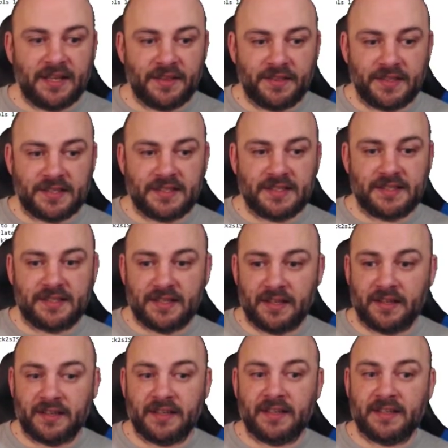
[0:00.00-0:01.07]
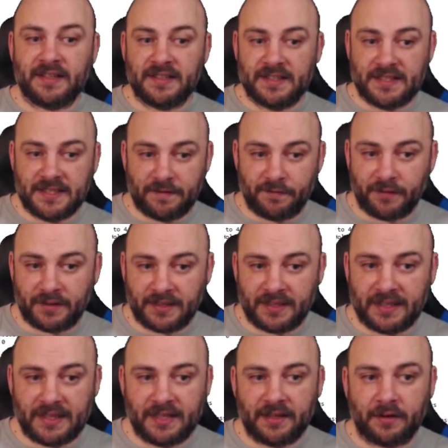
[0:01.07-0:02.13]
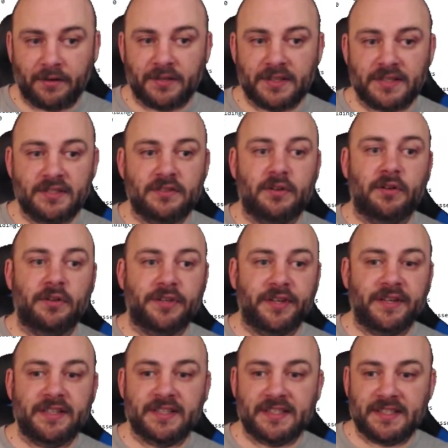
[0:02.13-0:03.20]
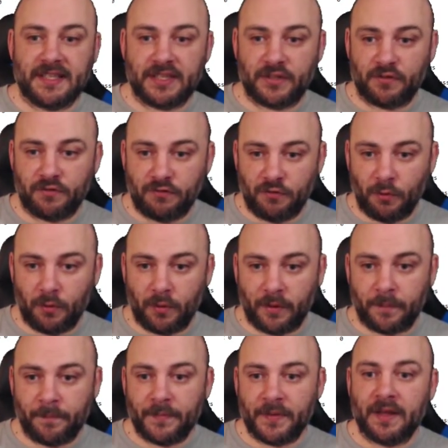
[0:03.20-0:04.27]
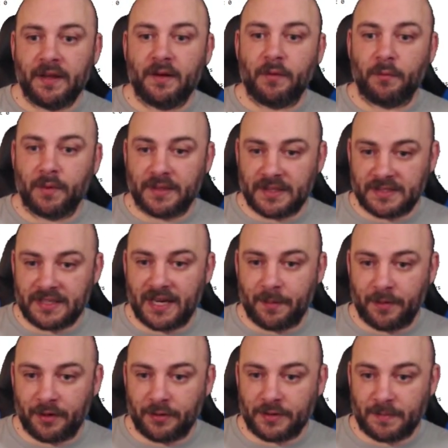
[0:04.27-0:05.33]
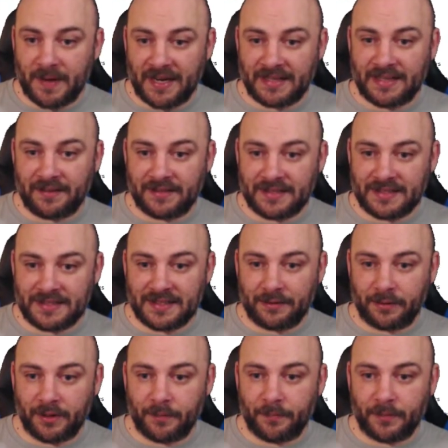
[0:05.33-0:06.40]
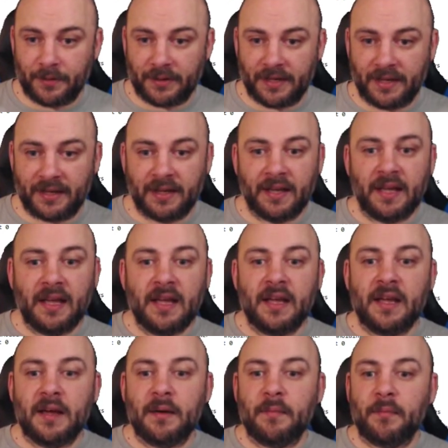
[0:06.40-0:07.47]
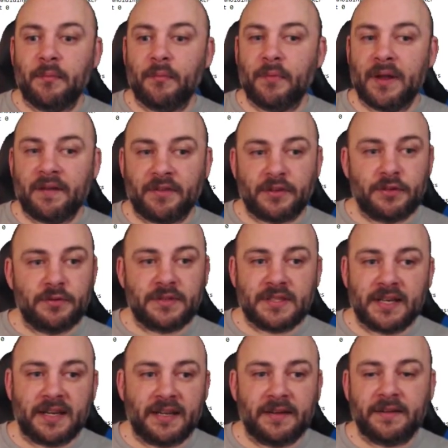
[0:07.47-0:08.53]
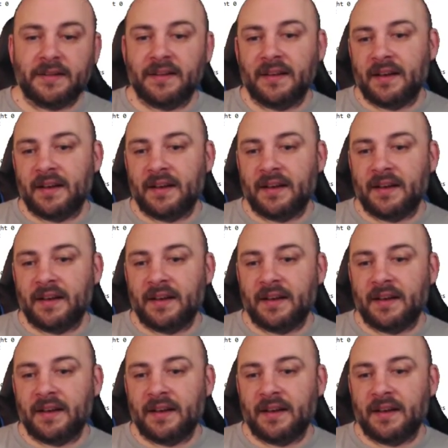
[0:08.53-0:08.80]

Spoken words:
This is done differently here. This is all done in stage 4 when the timer goes back down to 0. Okay, we have a 2 second.